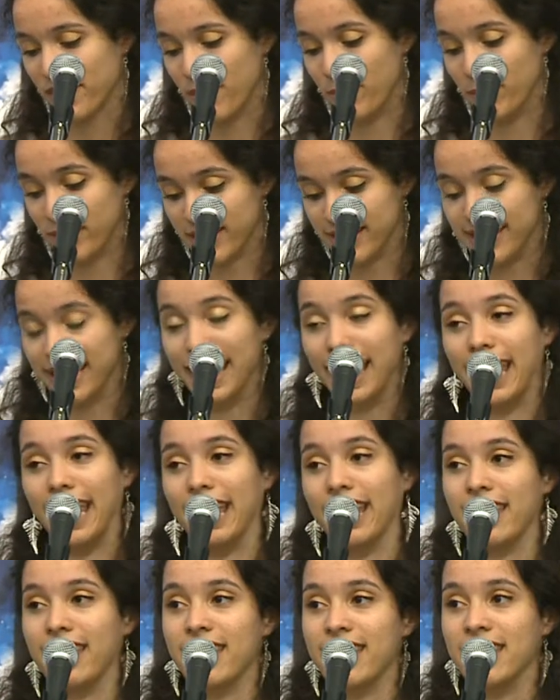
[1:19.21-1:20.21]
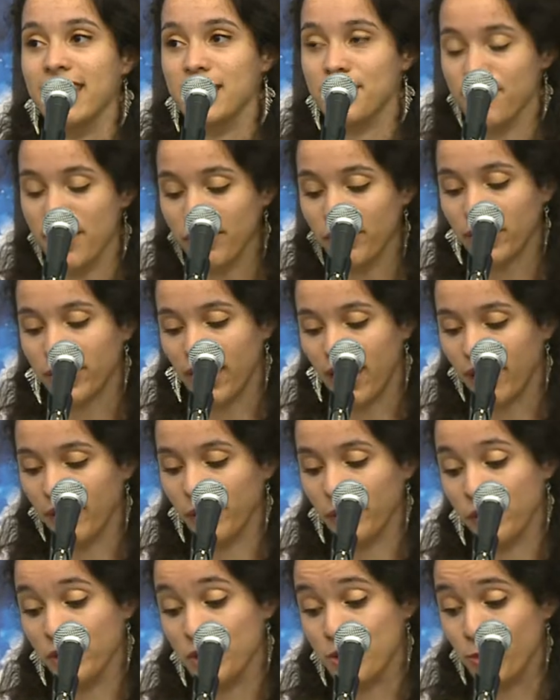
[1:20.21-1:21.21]
But today, his favorite
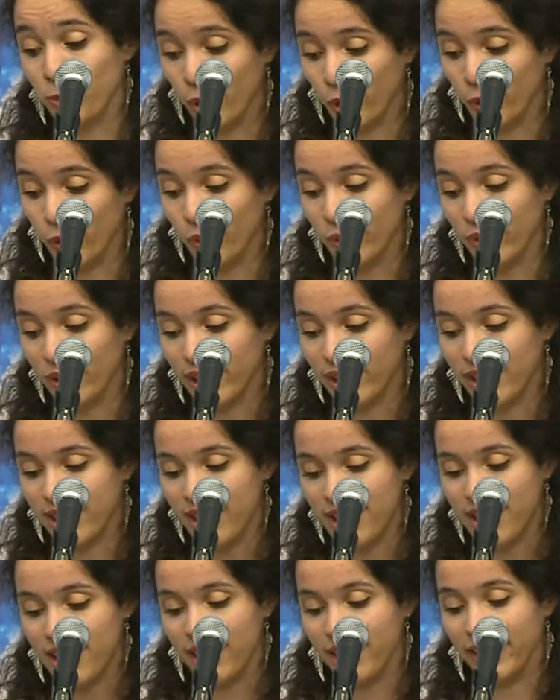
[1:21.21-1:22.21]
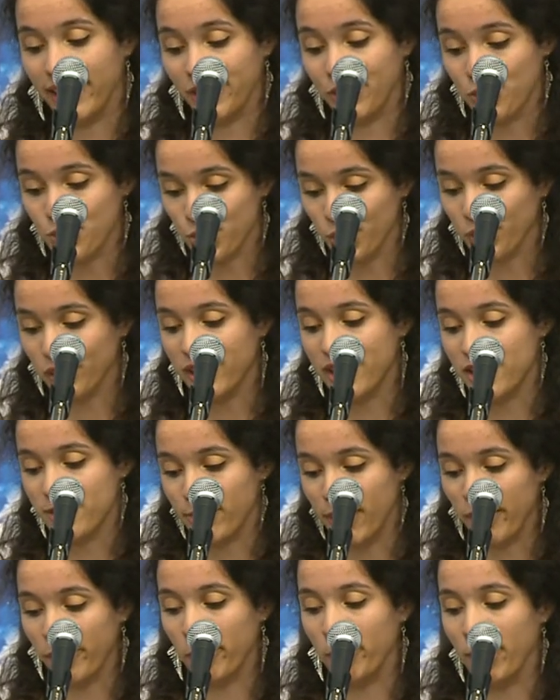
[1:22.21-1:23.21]
color is blue, like the shirt his
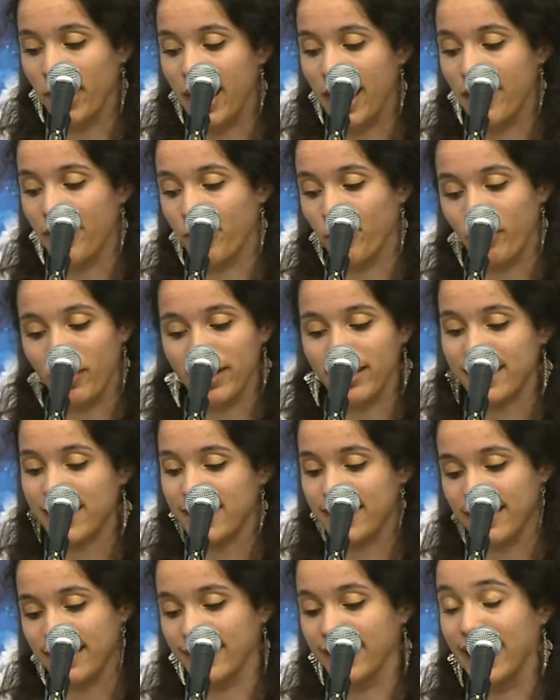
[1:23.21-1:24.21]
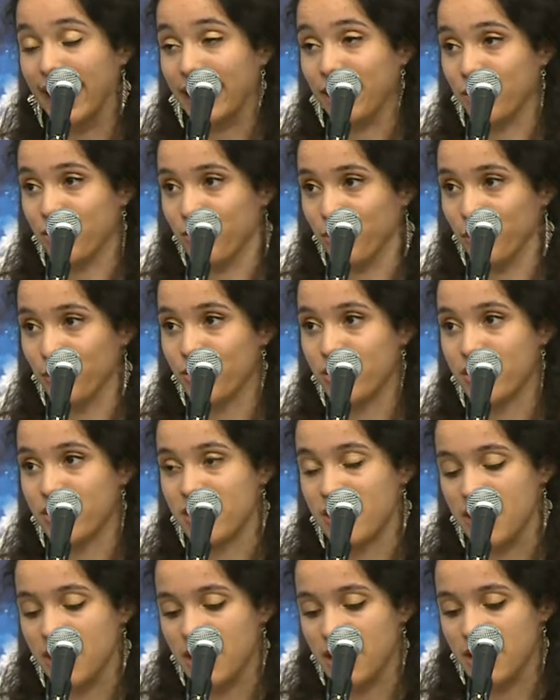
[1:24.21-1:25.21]
mother bought, the one he didn't like at first.
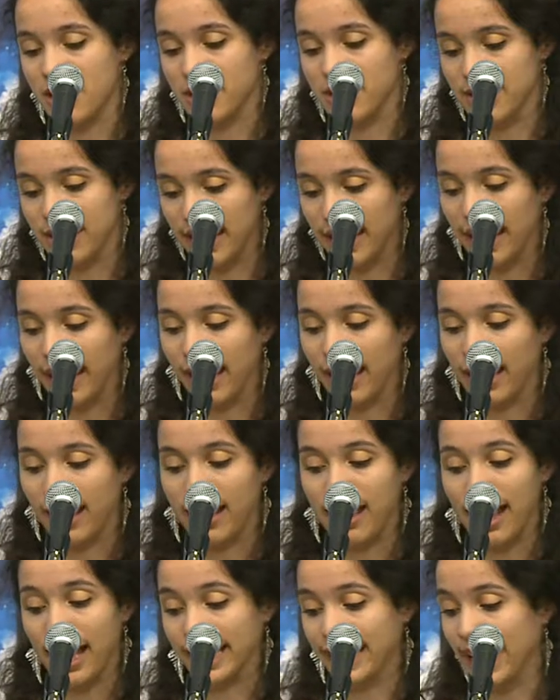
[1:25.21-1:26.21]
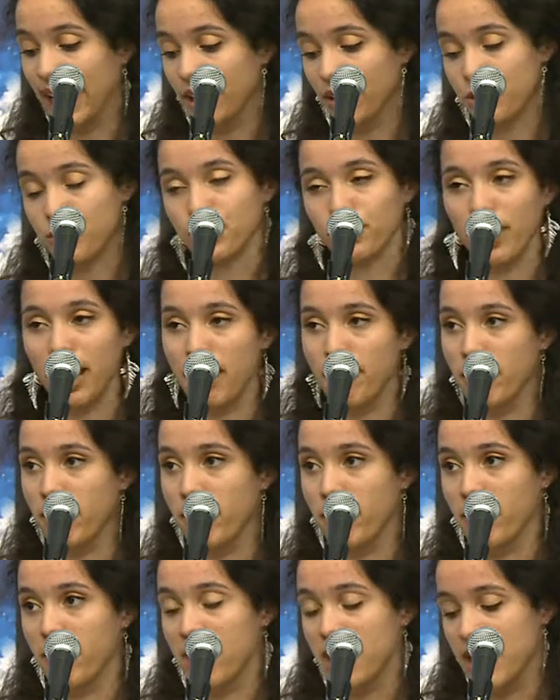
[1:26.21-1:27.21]
Today, I can't describe
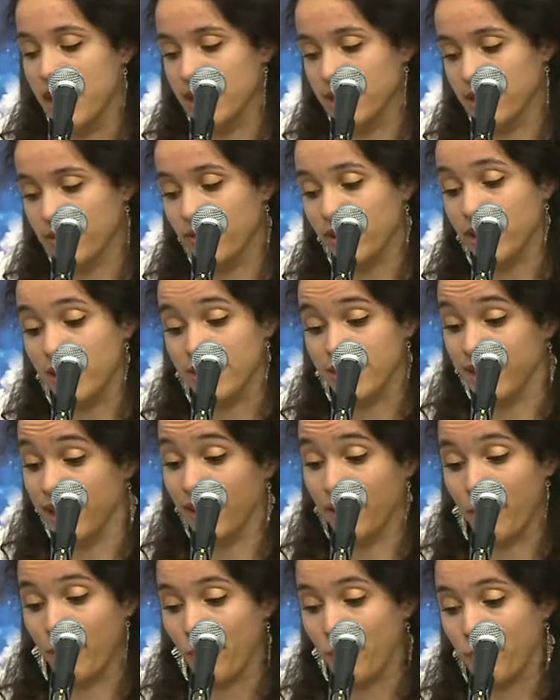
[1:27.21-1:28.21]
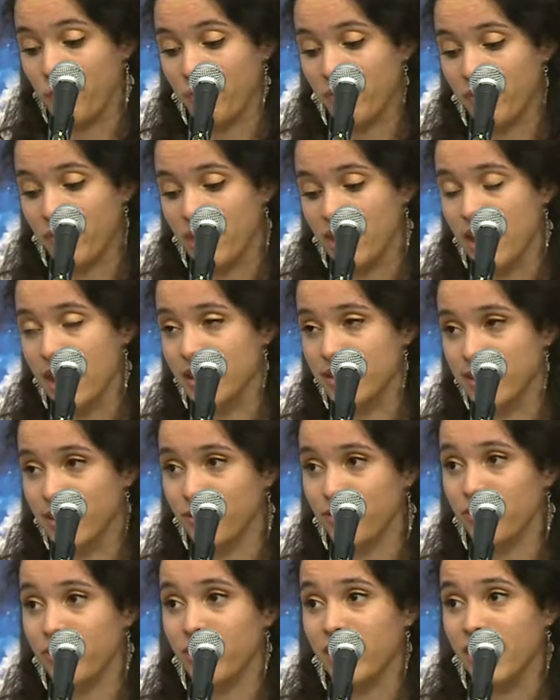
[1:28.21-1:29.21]
him as if he is yellow, as
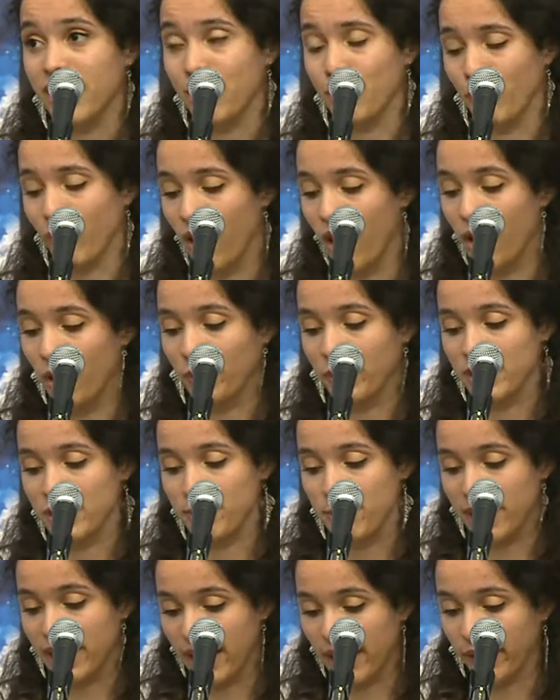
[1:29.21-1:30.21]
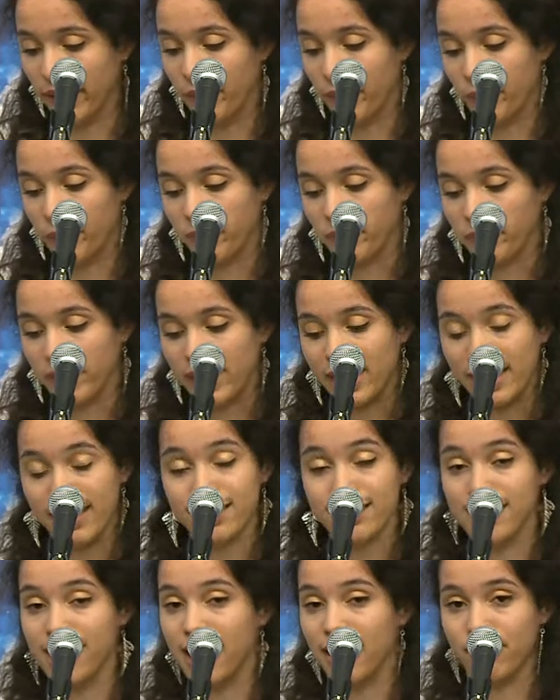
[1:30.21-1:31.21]
if he will always be yellow. He
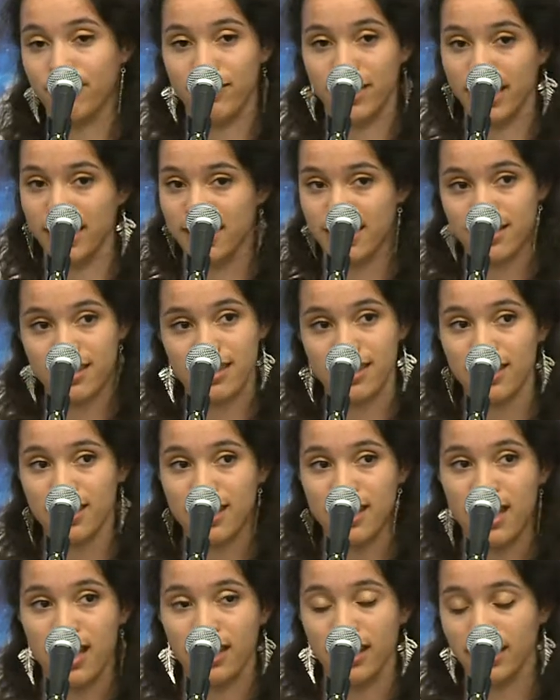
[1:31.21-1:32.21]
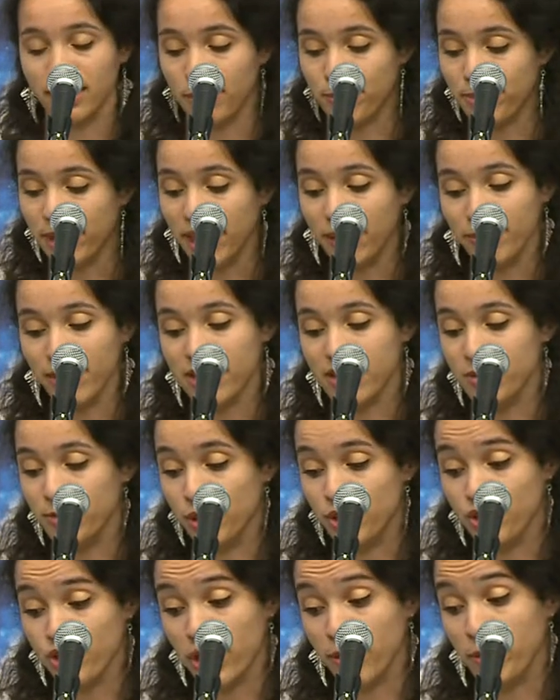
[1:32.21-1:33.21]
is not a Venus, not the pigment to
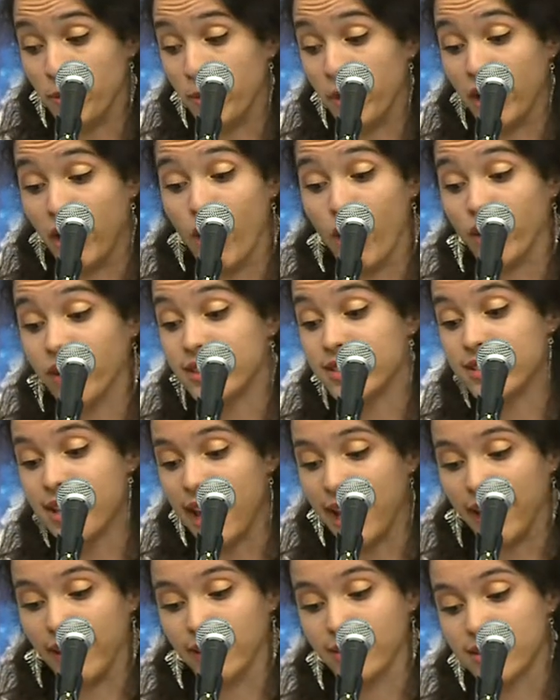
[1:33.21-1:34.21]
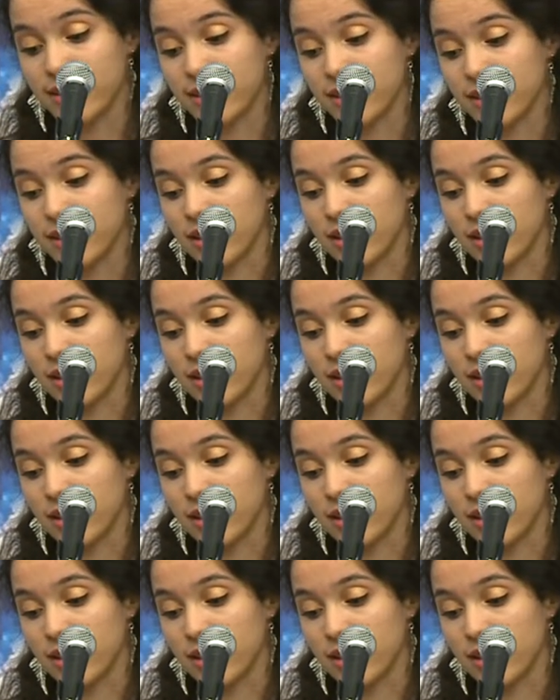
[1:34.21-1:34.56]
be shaped by my artist hands.